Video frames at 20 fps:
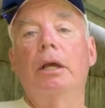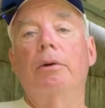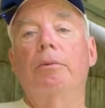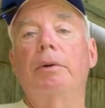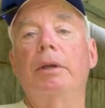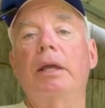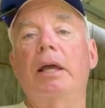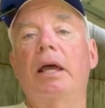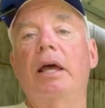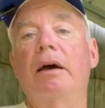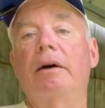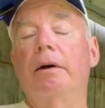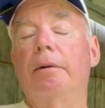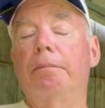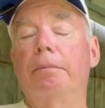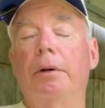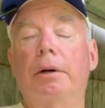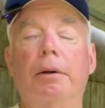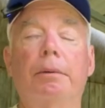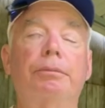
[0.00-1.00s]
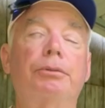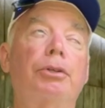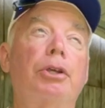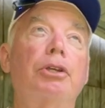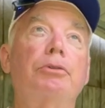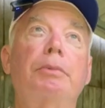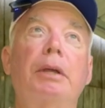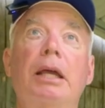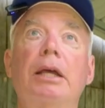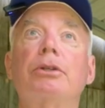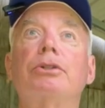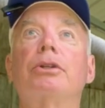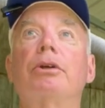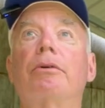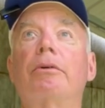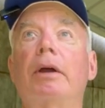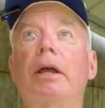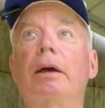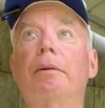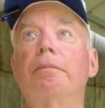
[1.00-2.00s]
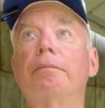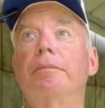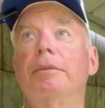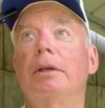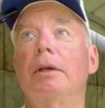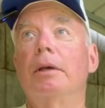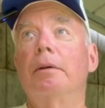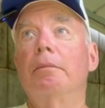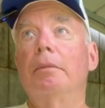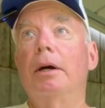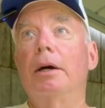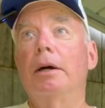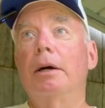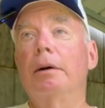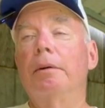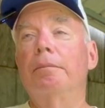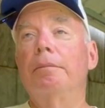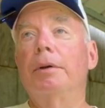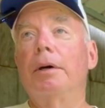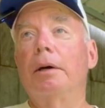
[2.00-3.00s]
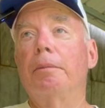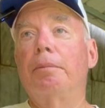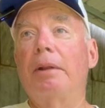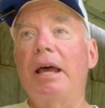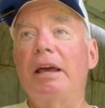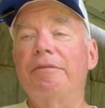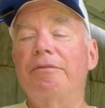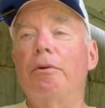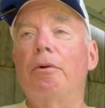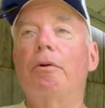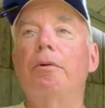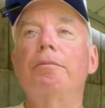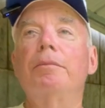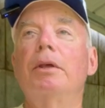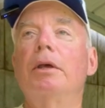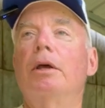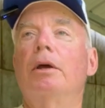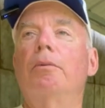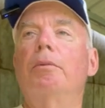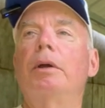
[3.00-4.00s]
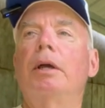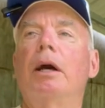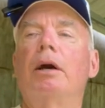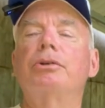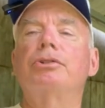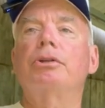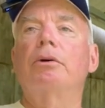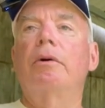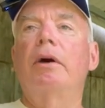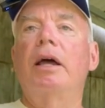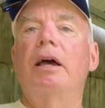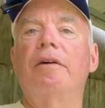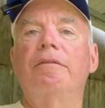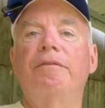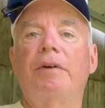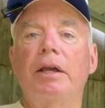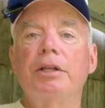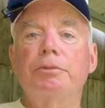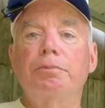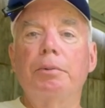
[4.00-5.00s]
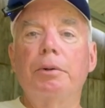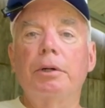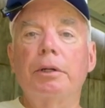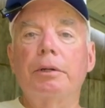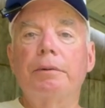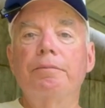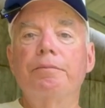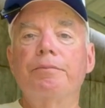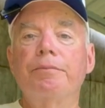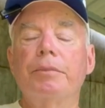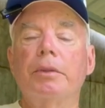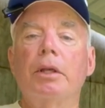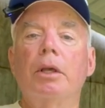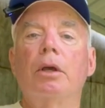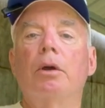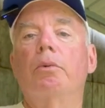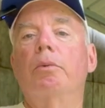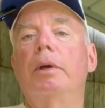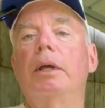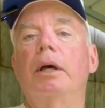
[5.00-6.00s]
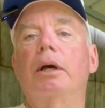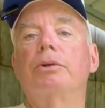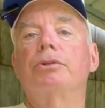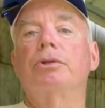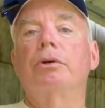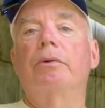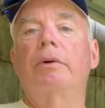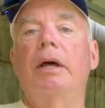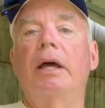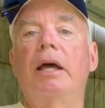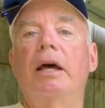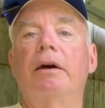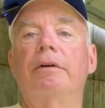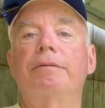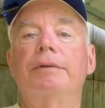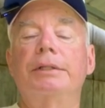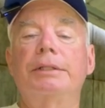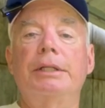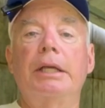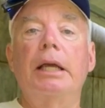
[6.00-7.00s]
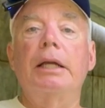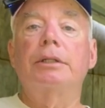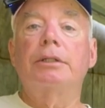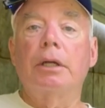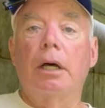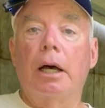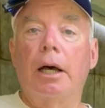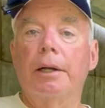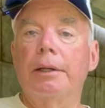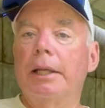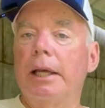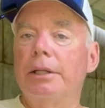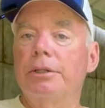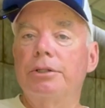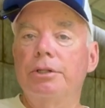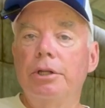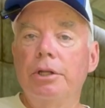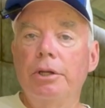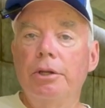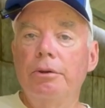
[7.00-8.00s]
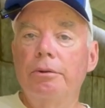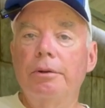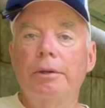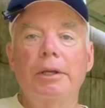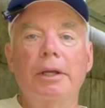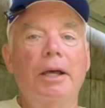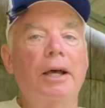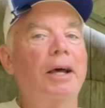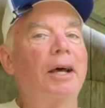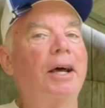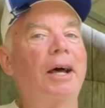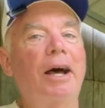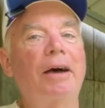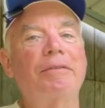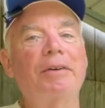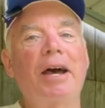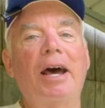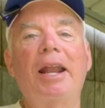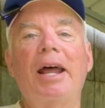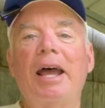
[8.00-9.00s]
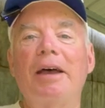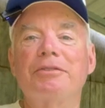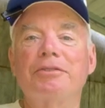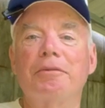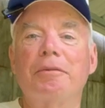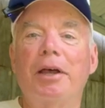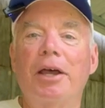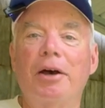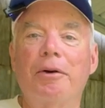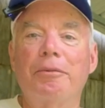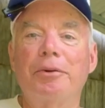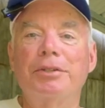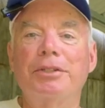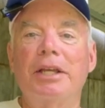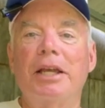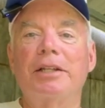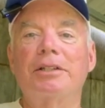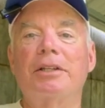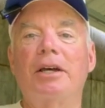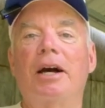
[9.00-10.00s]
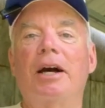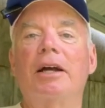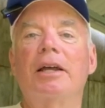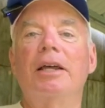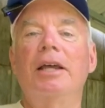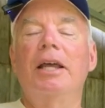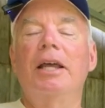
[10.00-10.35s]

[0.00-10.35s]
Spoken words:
We have Instagram platform. We also have Facebook. We also have TikTok. That's new. I've got to have some help with TikTok.